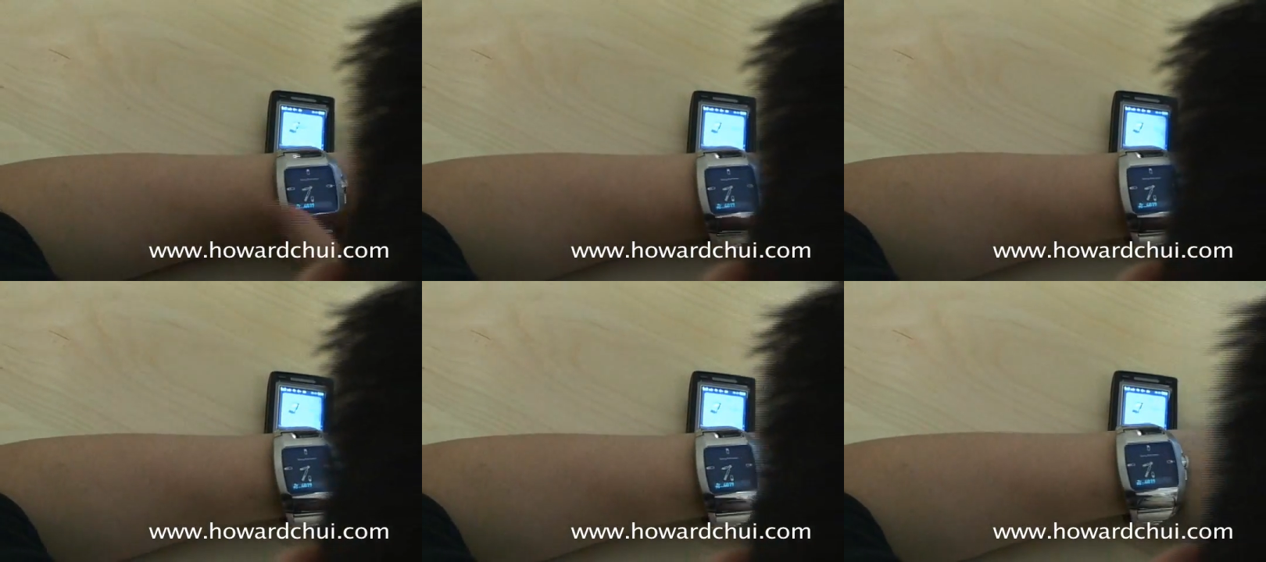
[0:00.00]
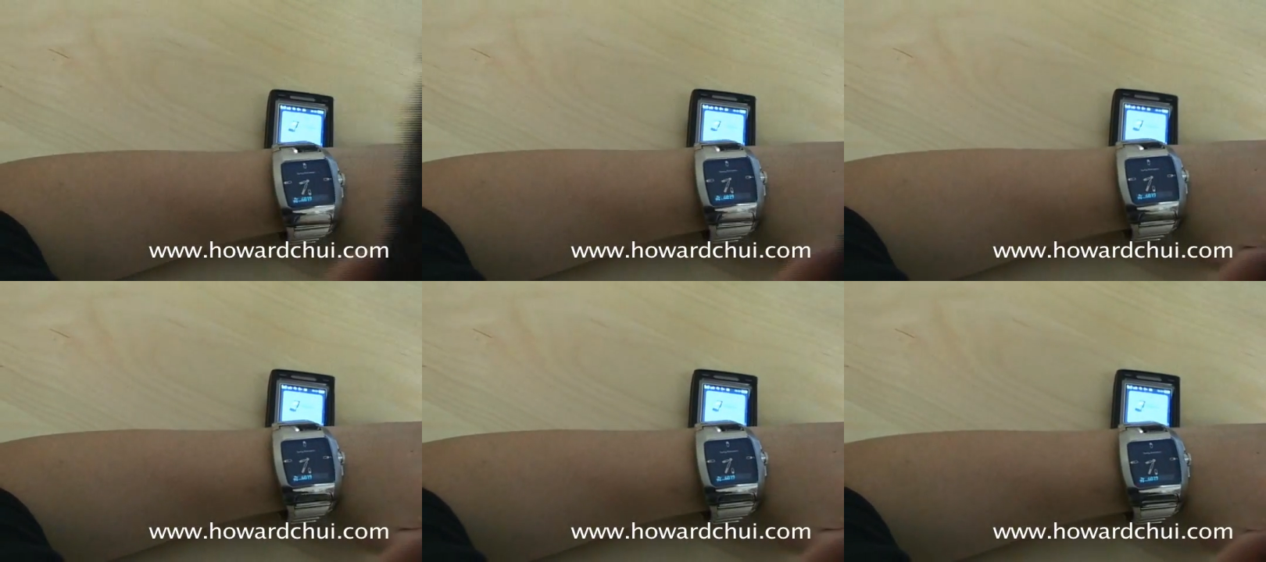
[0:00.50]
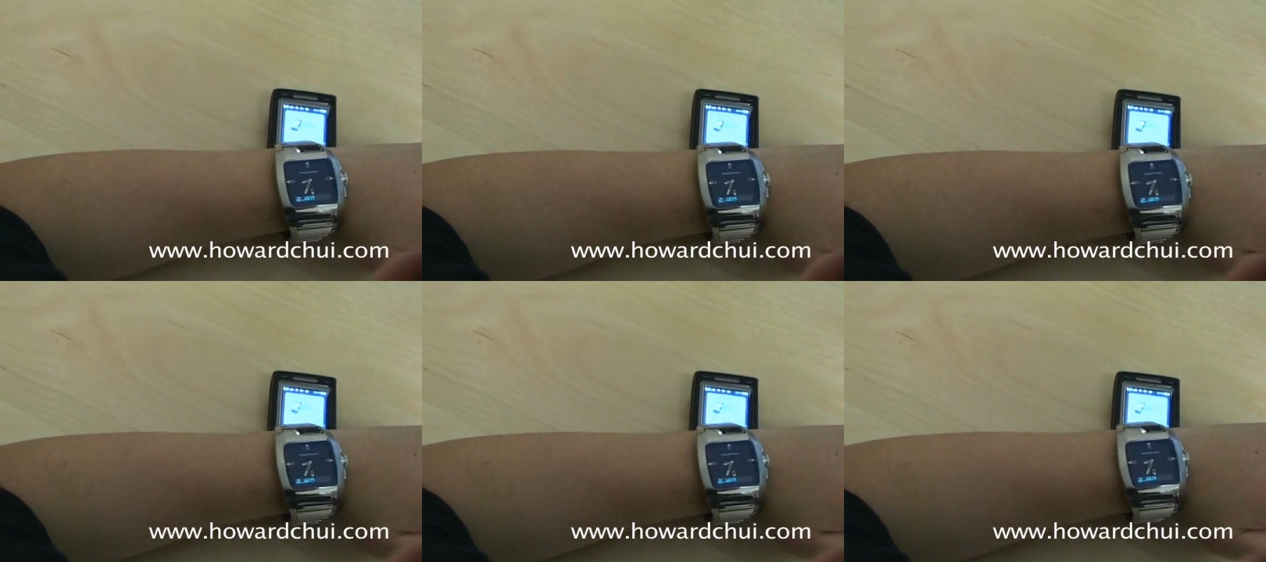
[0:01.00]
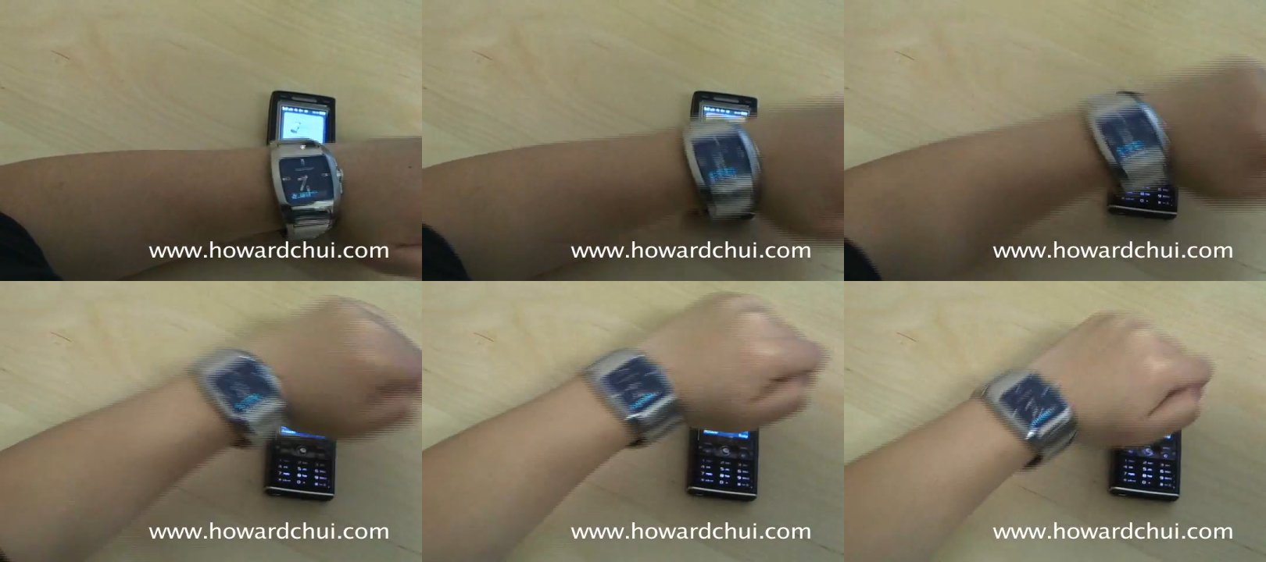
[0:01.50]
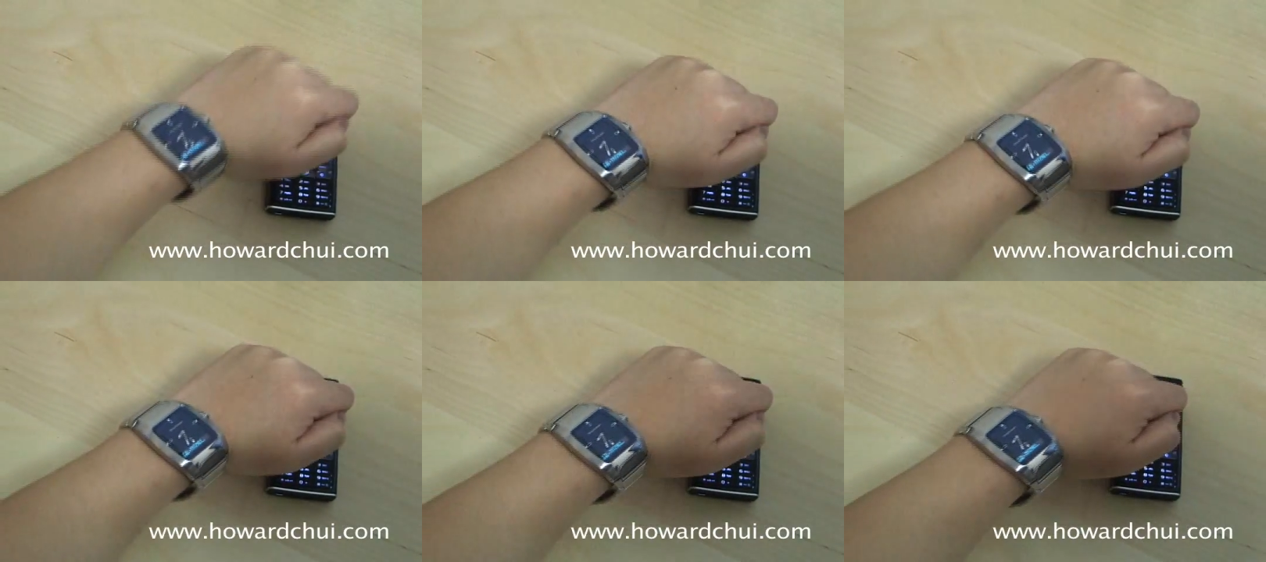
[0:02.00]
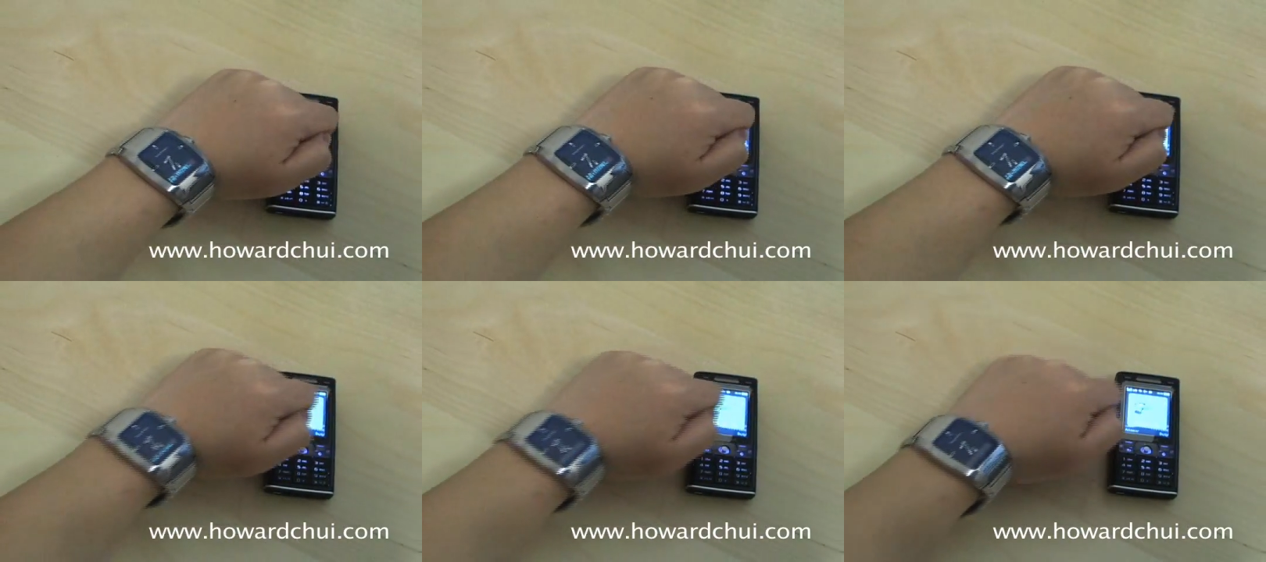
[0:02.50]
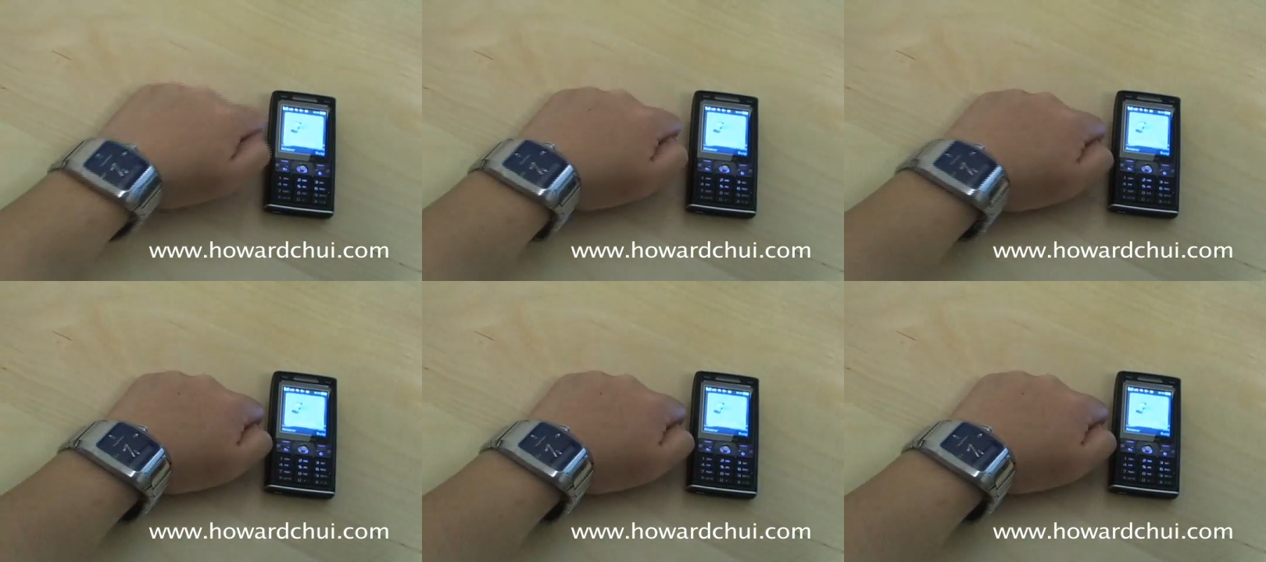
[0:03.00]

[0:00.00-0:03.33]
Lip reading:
No face is visible, so there are no lips to read.